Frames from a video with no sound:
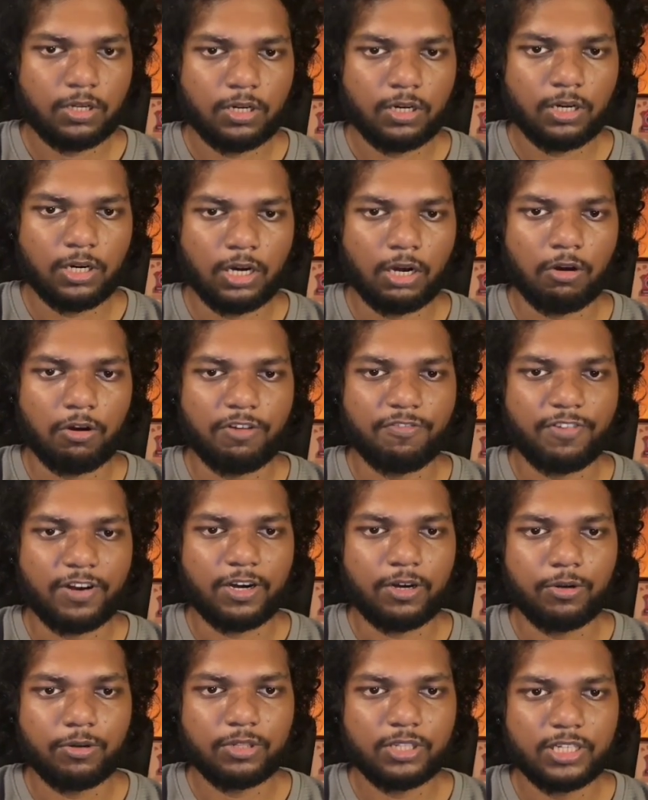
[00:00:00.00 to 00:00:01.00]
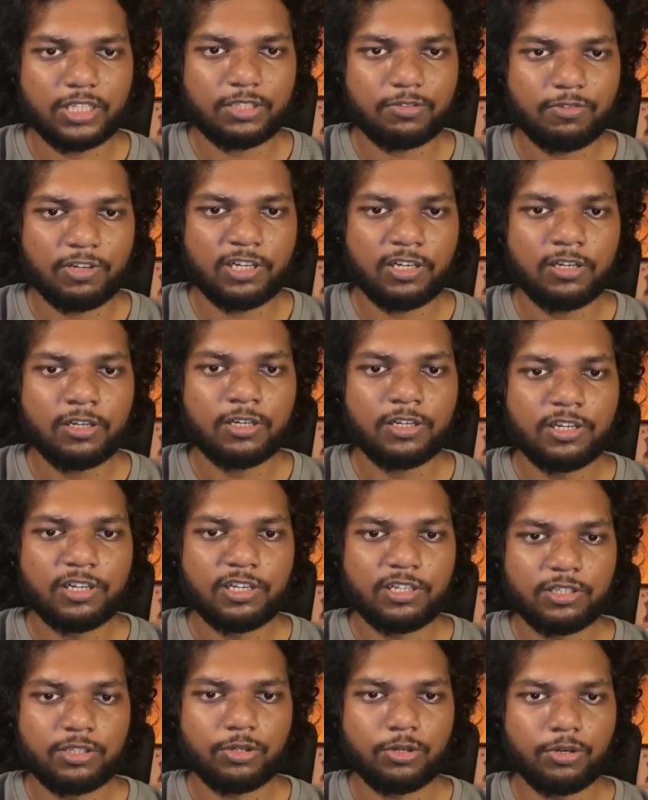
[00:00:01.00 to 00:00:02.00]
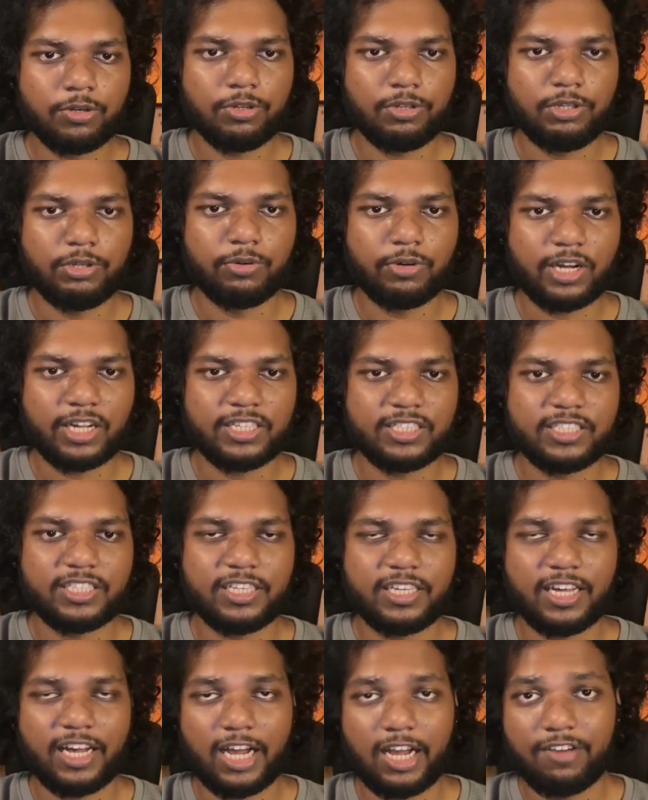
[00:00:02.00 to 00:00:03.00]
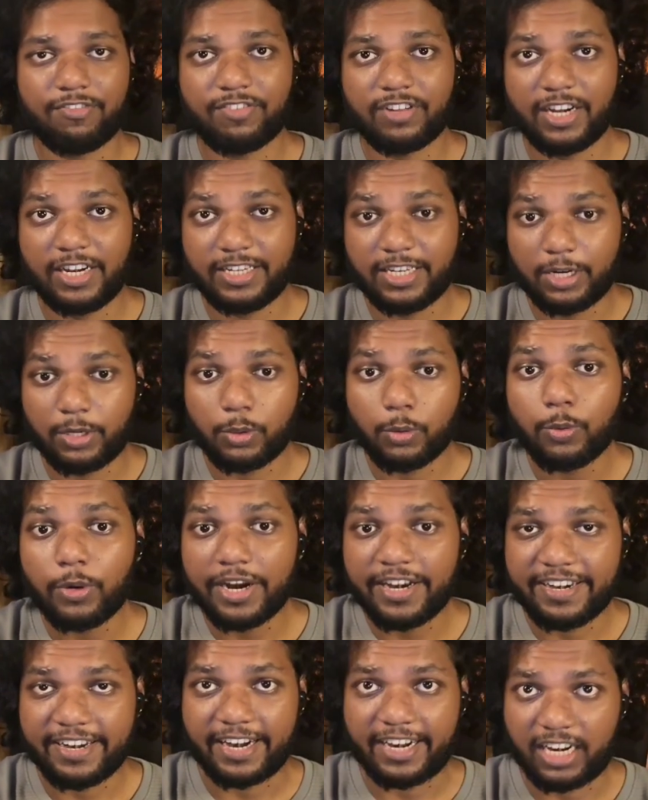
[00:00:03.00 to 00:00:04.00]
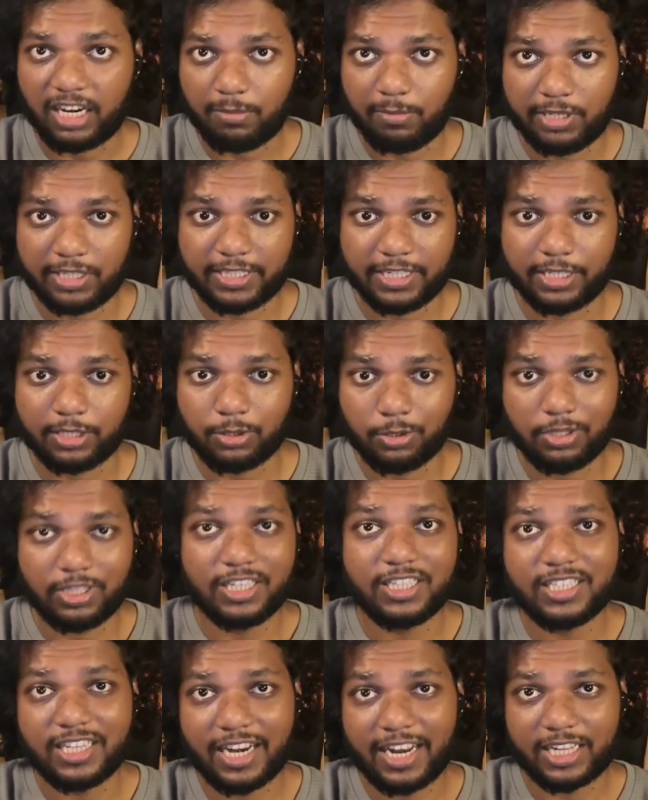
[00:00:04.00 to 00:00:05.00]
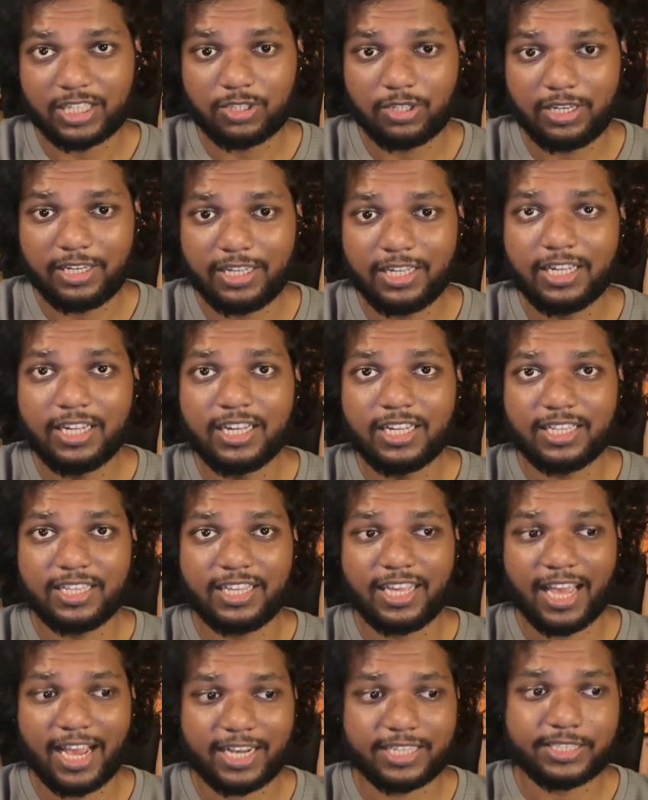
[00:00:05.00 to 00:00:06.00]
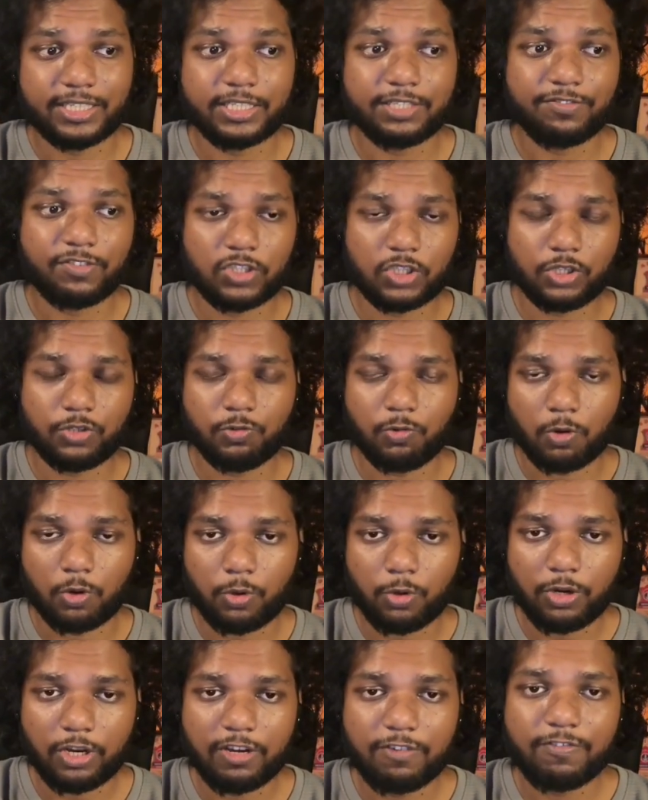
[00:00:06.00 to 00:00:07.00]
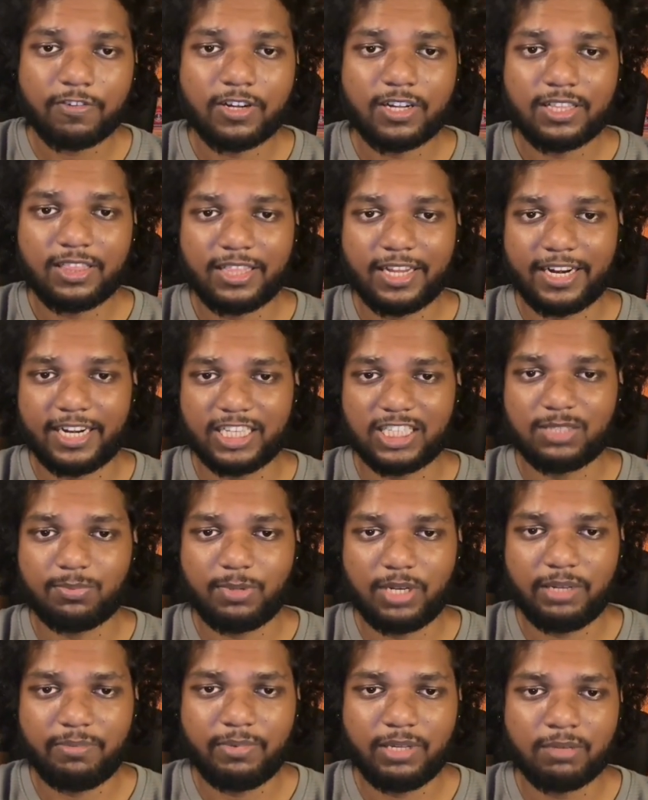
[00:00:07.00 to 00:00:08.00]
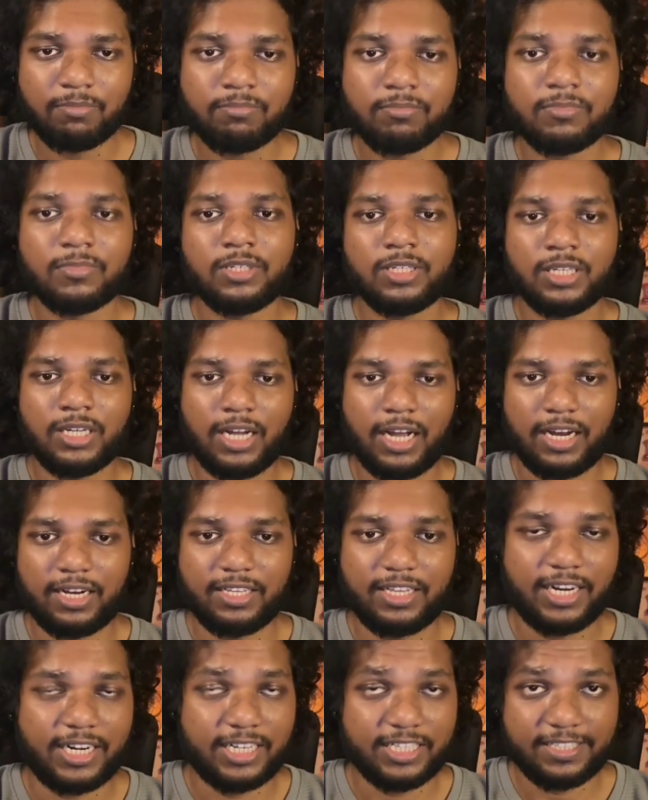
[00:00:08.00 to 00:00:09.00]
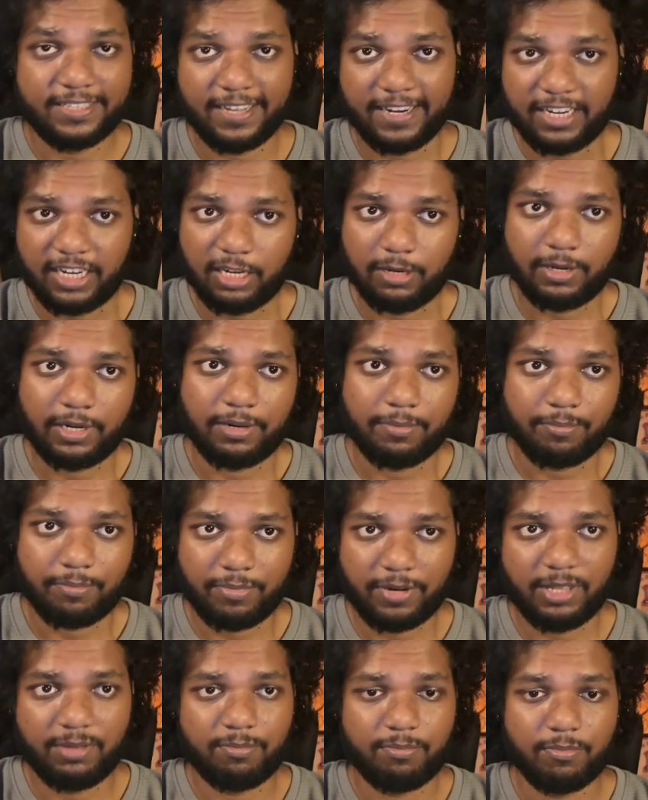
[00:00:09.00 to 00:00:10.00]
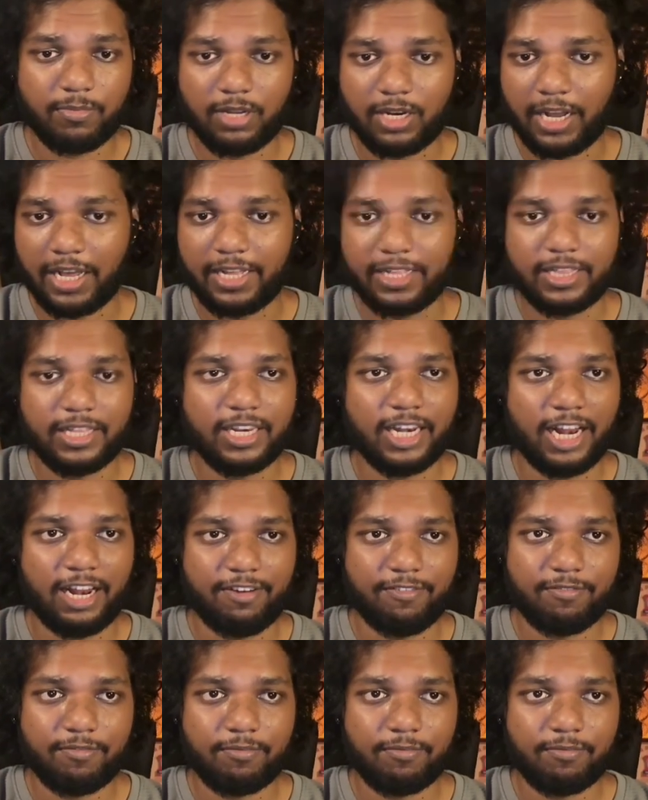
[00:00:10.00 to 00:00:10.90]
Now if I do this one, so you can see I have created two entitlements here. So these are actually the access which you want to give, that is premium, and that is the like the live